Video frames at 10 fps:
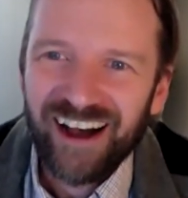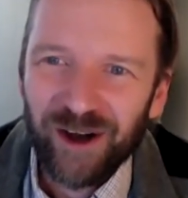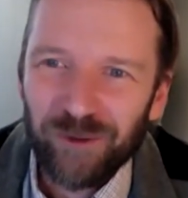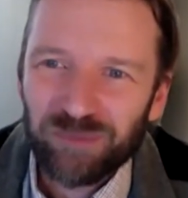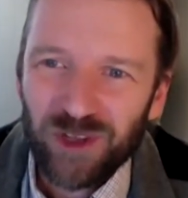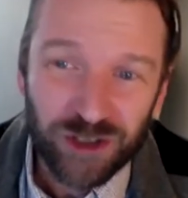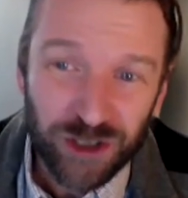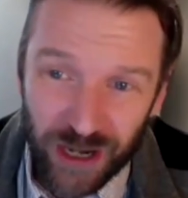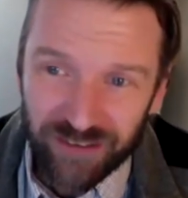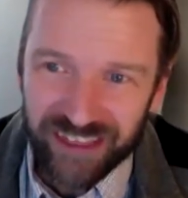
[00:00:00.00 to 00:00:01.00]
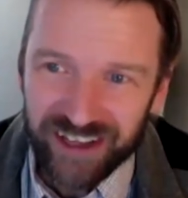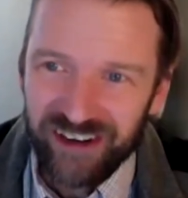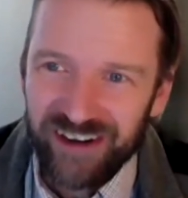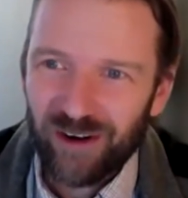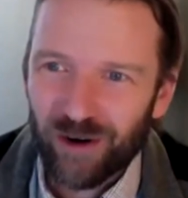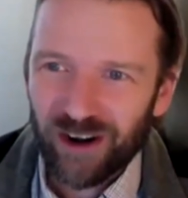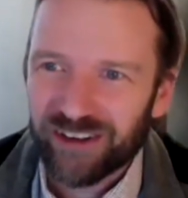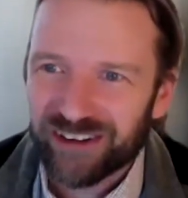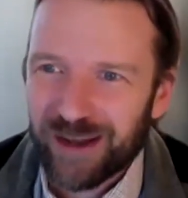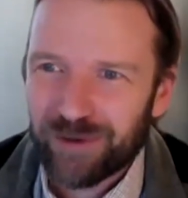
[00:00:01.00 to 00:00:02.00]
Do you have a theory or
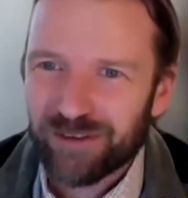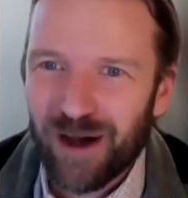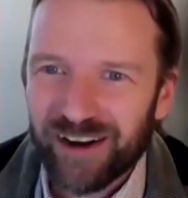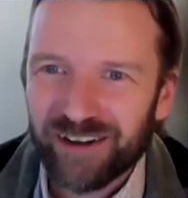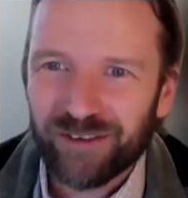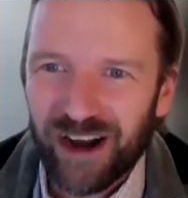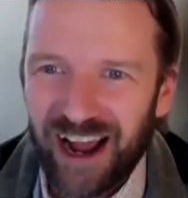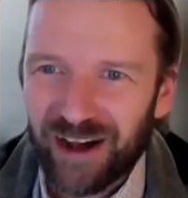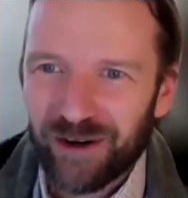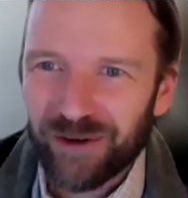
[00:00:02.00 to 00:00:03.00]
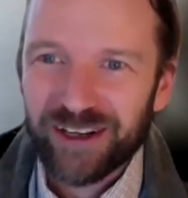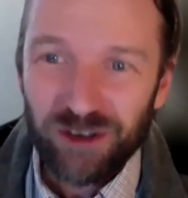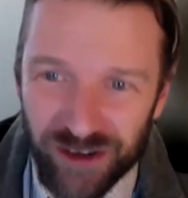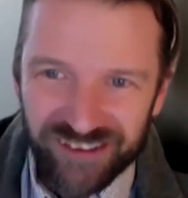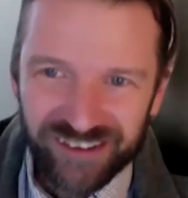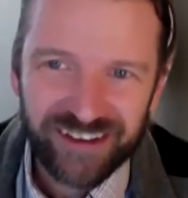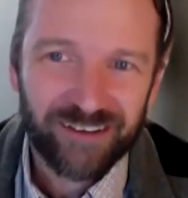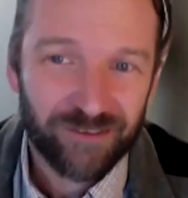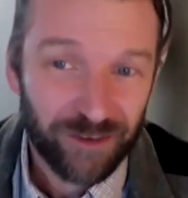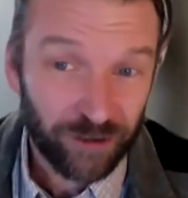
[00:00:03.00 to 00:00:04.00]
other type of model for how
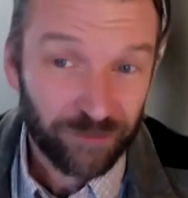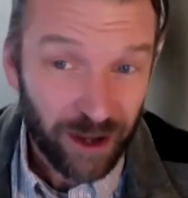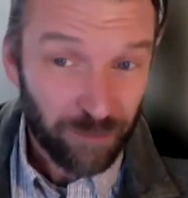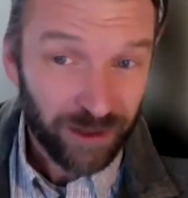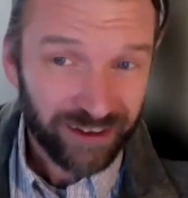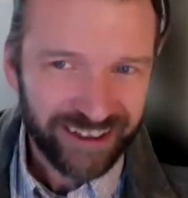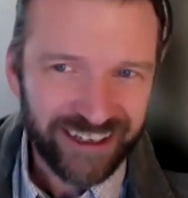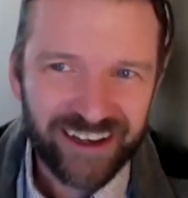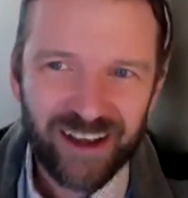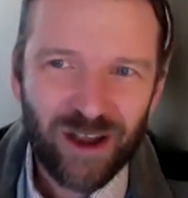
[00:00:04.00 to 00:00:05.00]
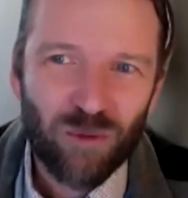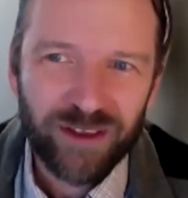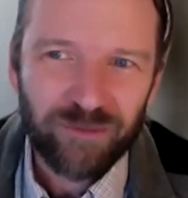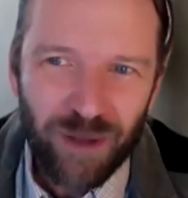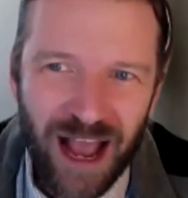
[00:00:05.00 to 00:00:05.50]
increasing verifiability will